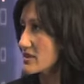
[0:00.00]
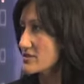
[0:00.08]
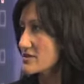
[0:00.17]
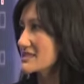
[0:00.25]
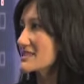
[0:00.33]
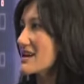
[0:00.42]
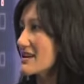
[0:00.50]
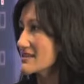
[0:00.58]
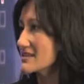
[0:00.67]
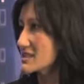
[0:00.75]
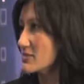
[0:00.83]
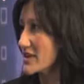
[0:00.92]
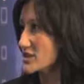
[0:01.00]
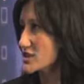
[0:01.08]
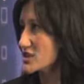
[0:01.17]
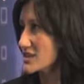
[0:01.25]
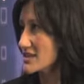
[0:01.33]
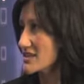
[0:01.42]
whether it's
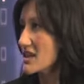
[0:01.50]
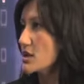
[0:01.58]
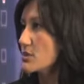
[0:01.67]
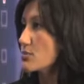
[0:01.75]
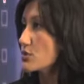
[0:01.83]
constipation, mm -hmm.